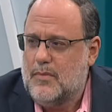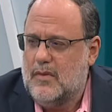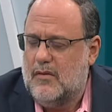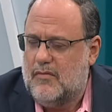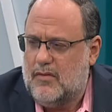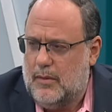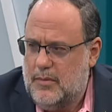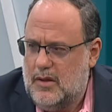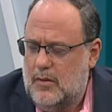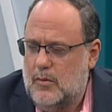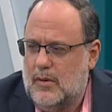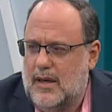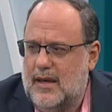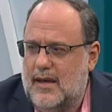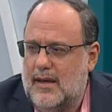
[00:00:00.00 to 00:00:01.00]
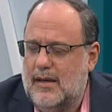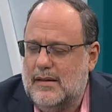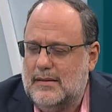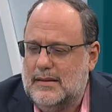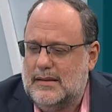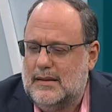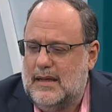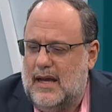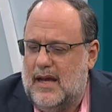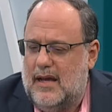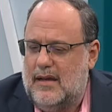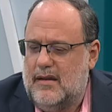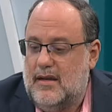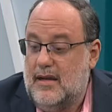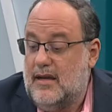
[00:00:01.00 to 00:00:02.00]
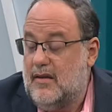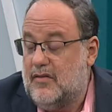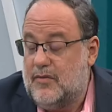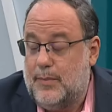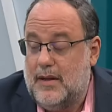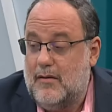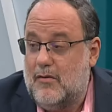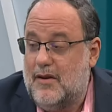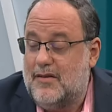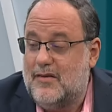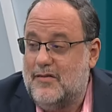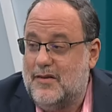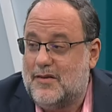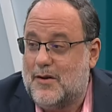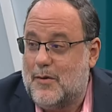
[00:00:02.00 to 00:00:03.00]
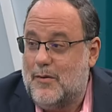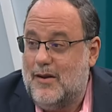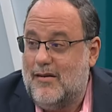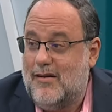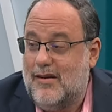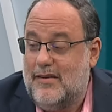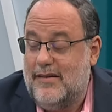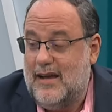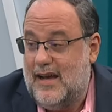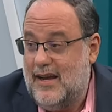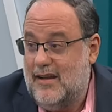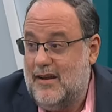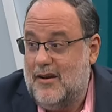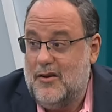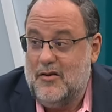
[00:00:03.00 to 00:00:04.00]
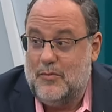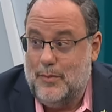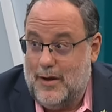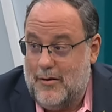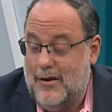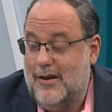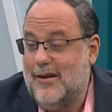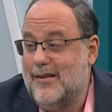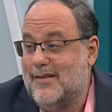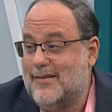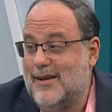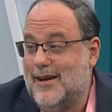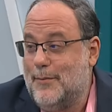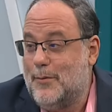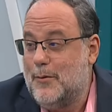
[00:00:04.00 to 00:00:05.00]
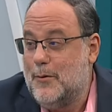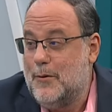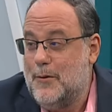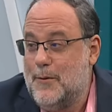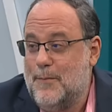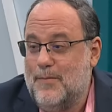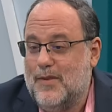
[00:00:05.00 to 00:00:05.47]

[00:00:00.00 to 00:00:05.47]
from the UK, and he spent the rest of his career and died here. He's buried on Slipe Road.